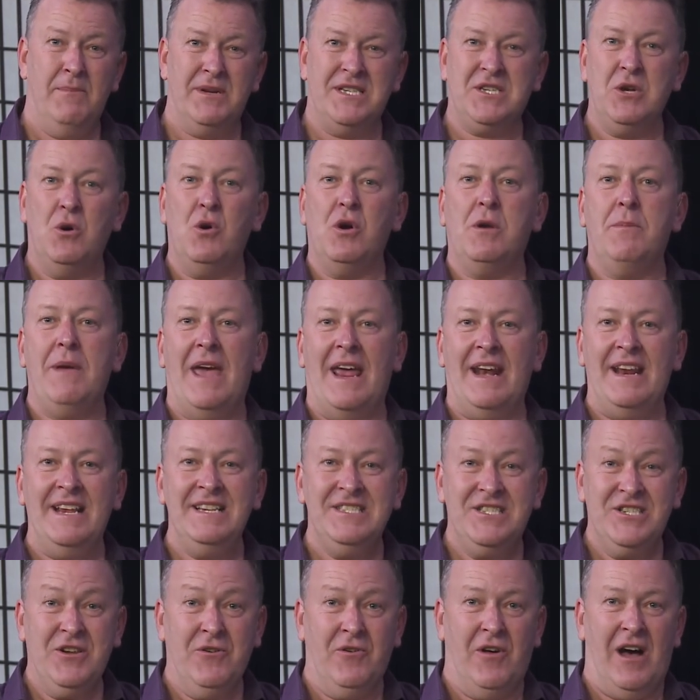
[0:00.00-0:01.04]
But talk about
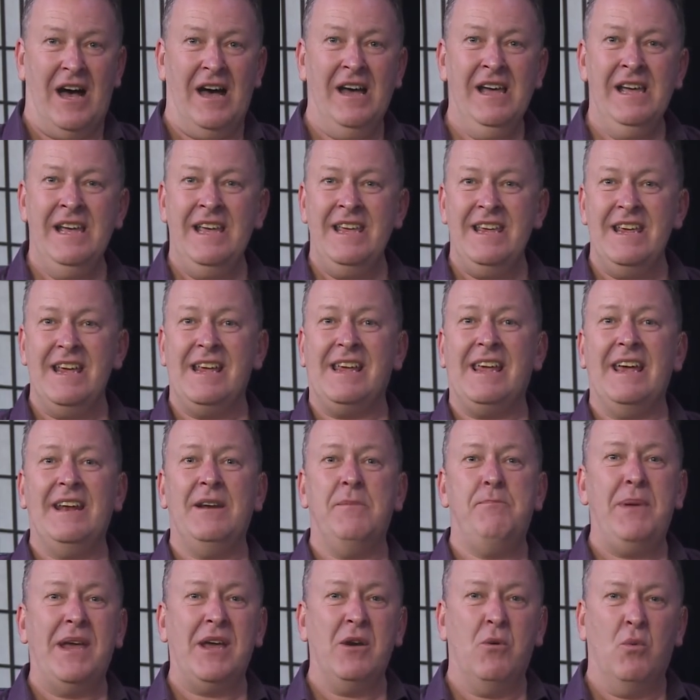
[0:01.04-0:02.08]
insular, you get
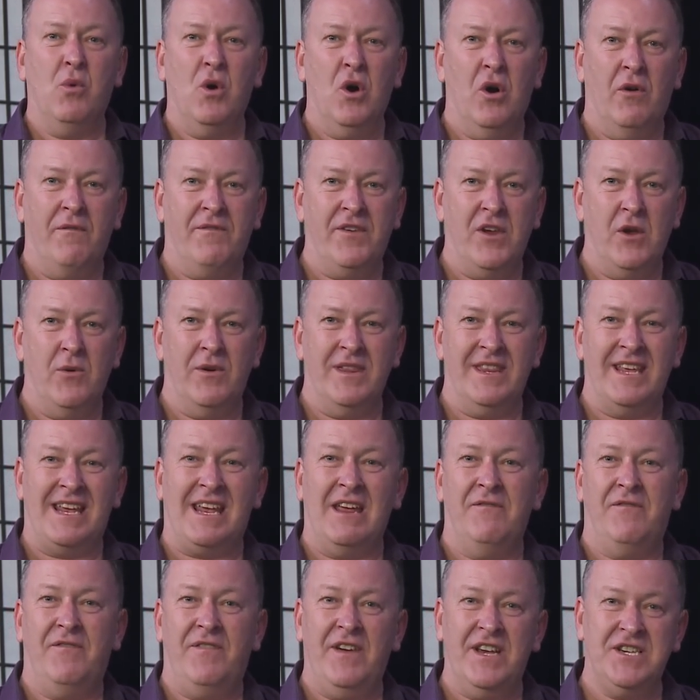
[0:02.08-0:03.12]
a bigger worldview in the
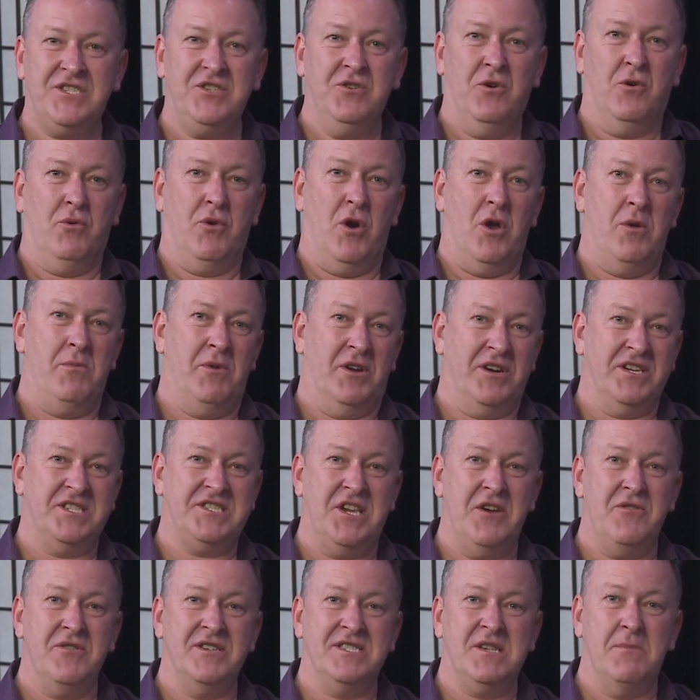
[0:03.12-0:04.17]
confessional room on a
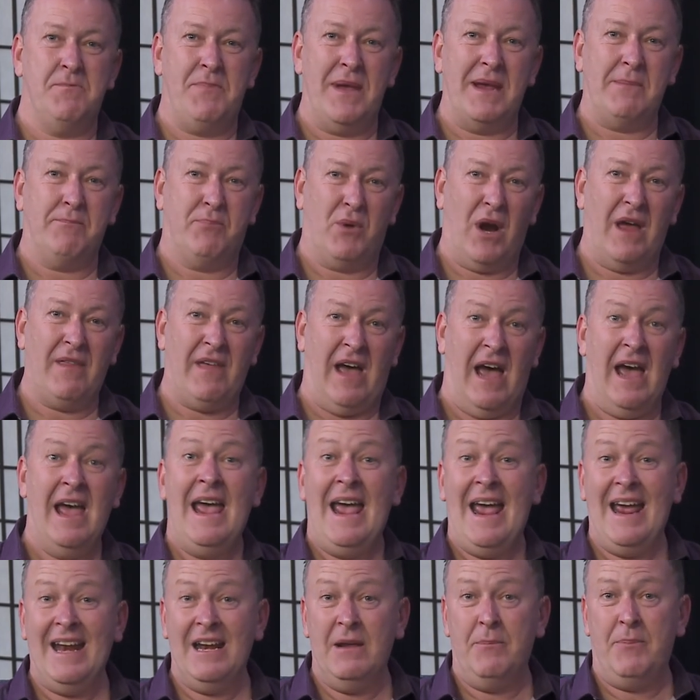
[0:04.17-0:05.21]
series of Big Brother
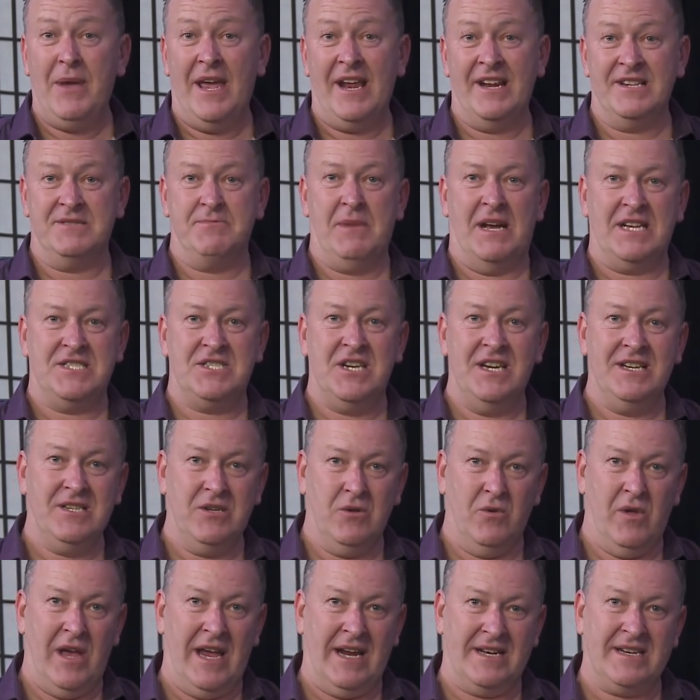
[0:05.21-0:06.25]
and about as much
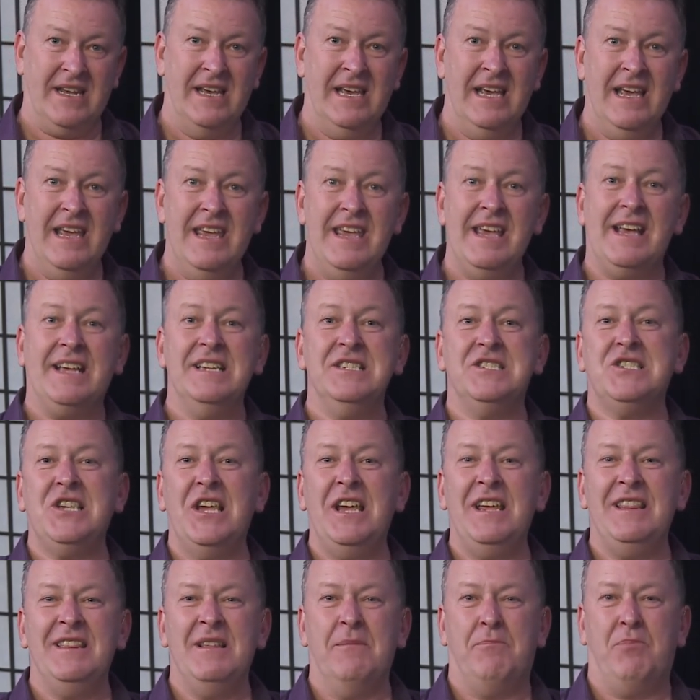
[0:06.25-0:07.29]
intellect. You can
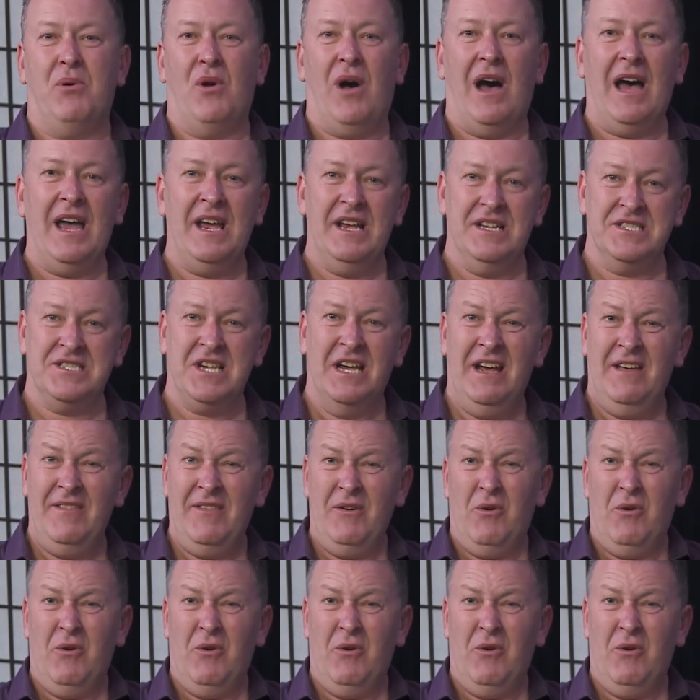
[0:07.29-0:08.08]
see it in the players.